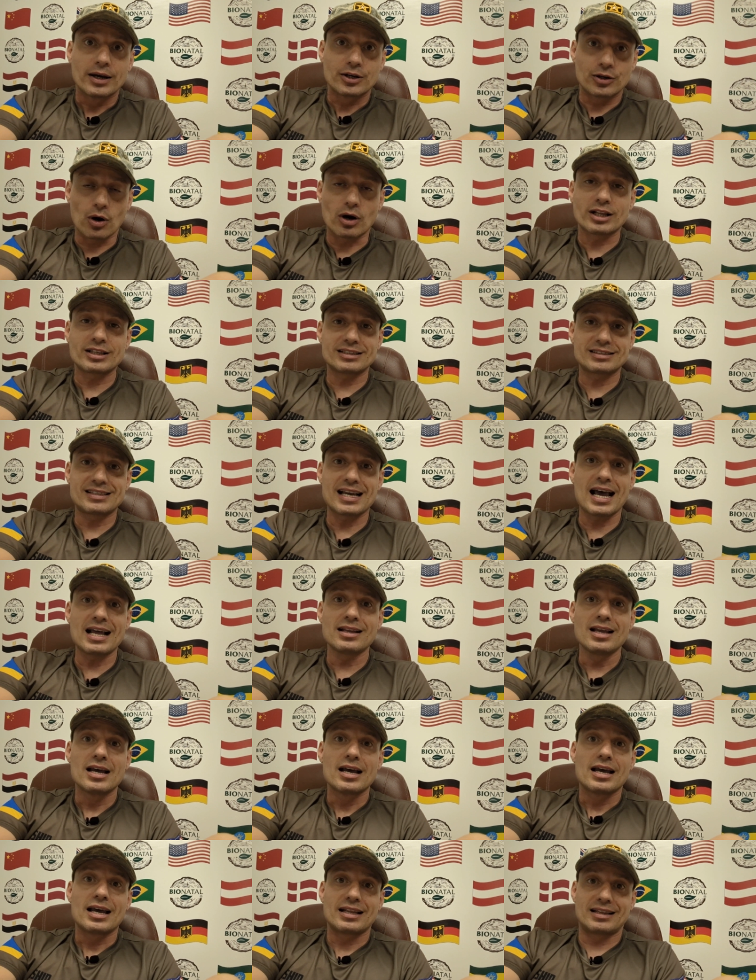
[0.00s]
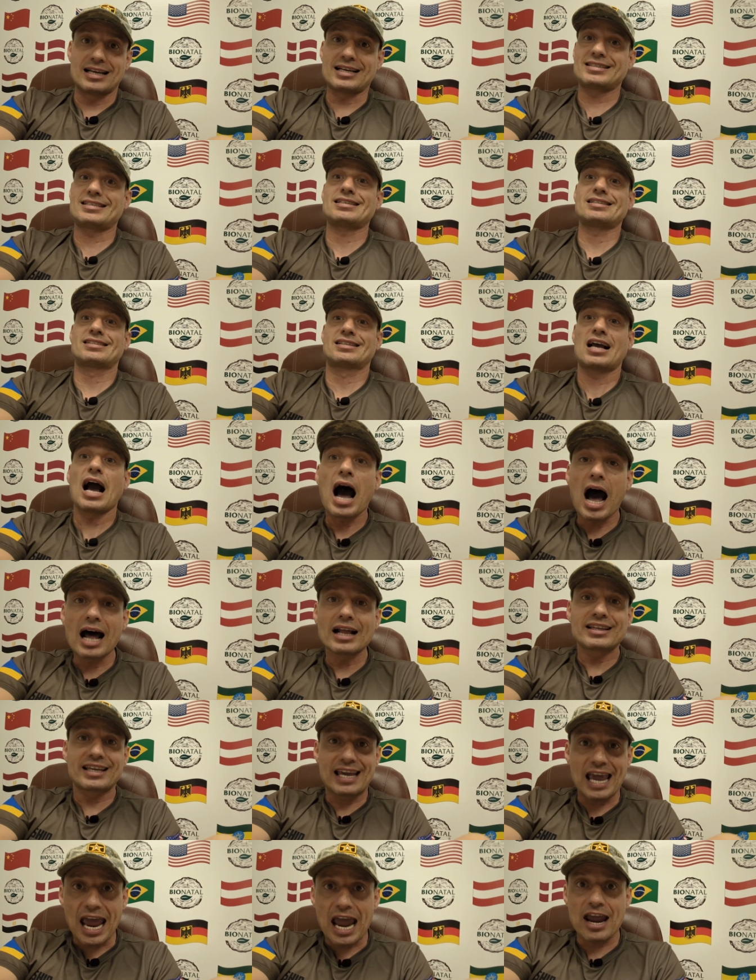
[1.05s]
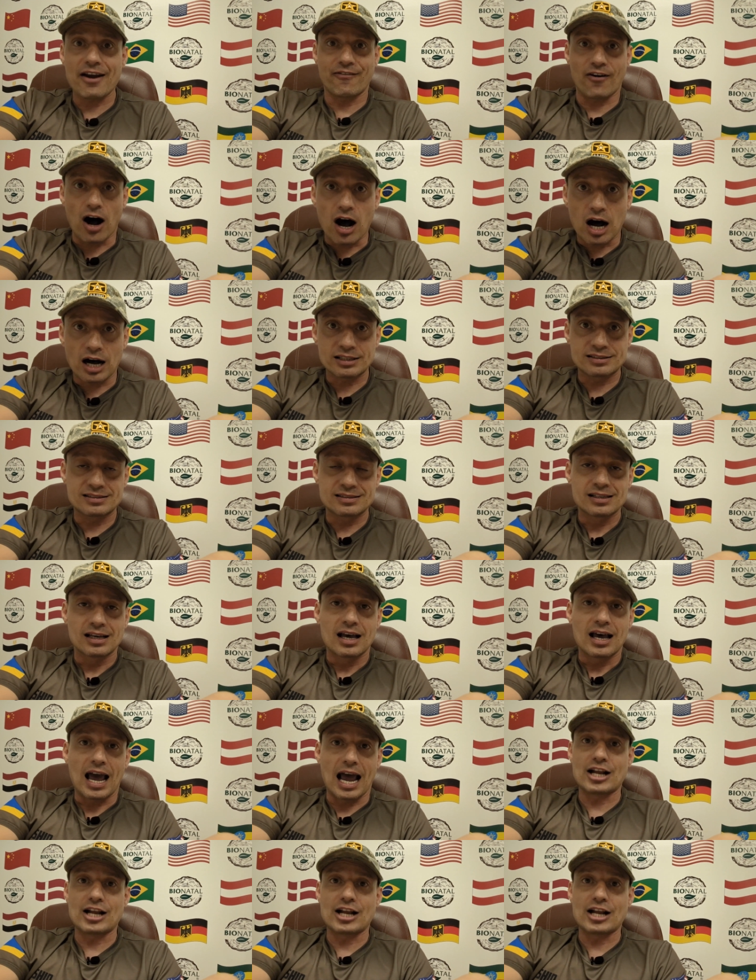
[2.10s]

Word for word: You understand? This is God gave us,